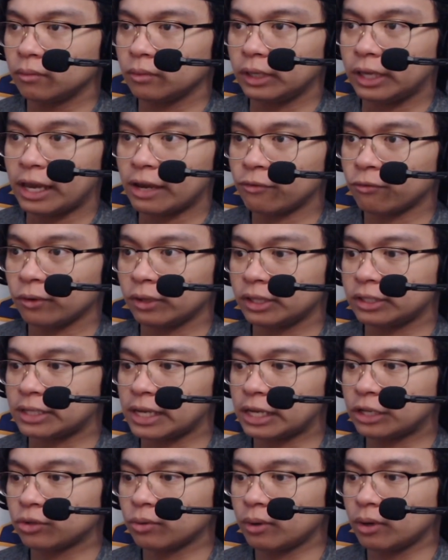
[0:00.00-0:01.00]
Can't free the
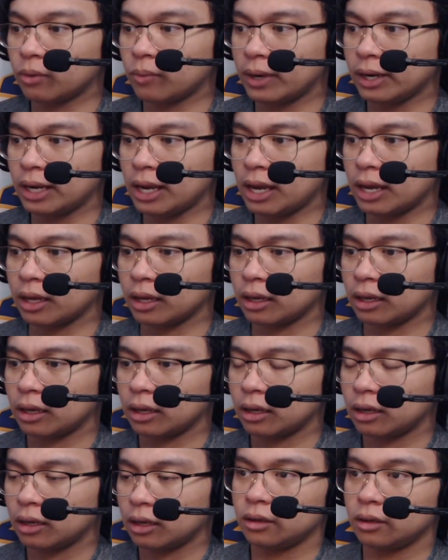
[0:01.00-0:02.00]
sanctuary? Why not?
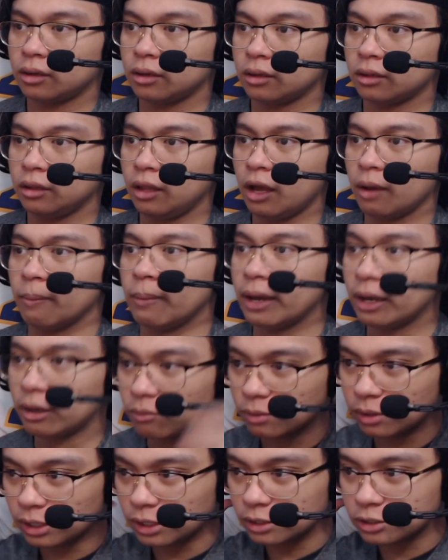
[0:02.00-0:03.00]
No, man,
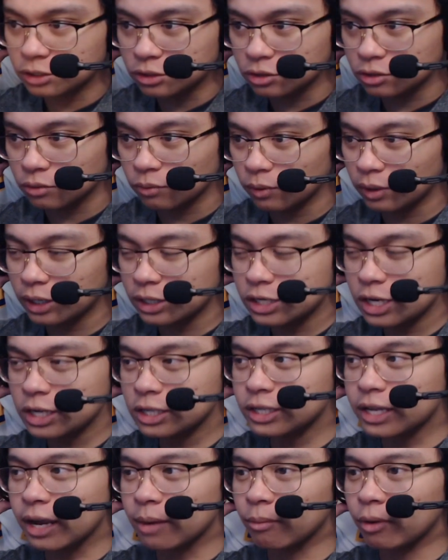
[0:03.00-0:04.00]
we're gonna change
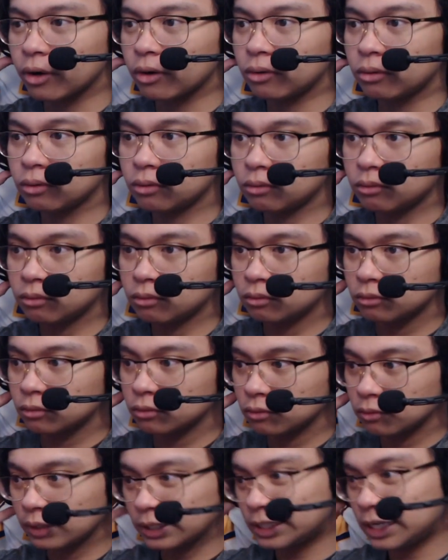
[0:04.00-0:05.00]
that, bro.
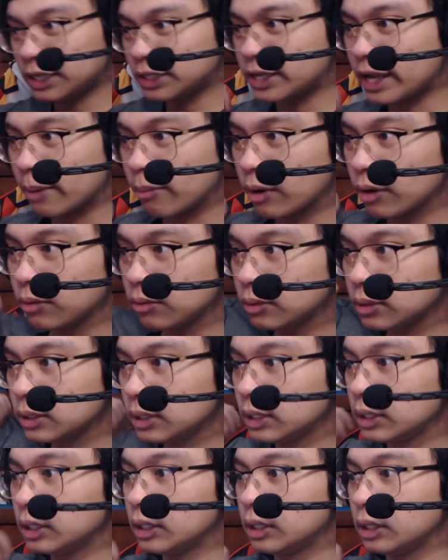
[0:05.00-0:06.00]
We change that, bro.
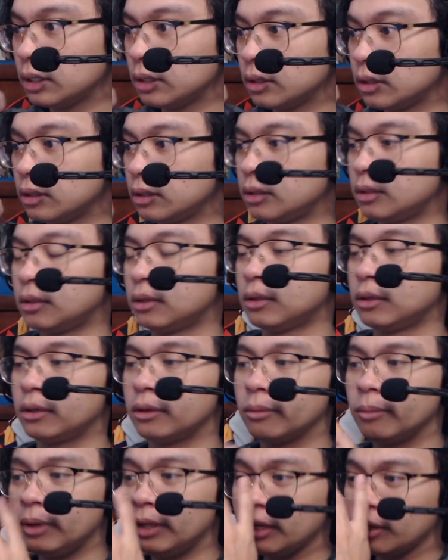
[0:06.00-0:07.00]

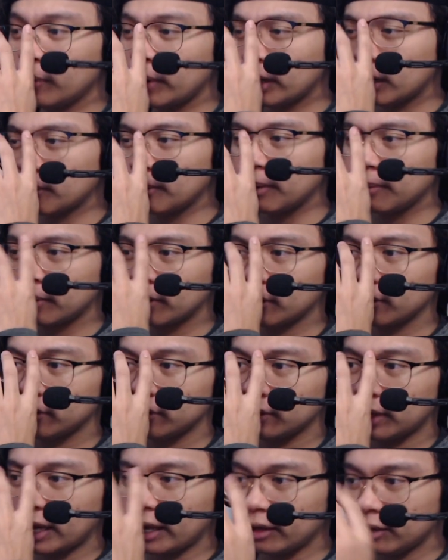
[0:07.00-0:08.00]
Amelia, wake up, baby girl. You
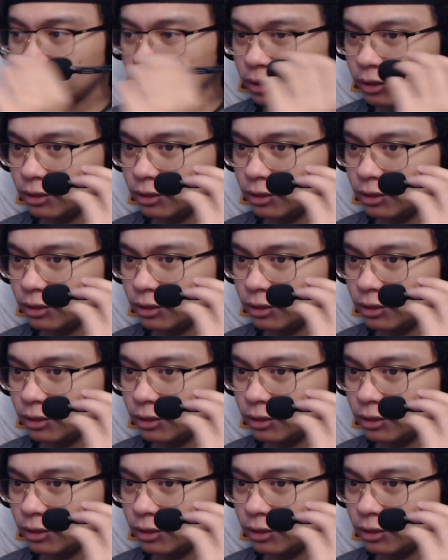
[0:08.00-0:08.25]
okay?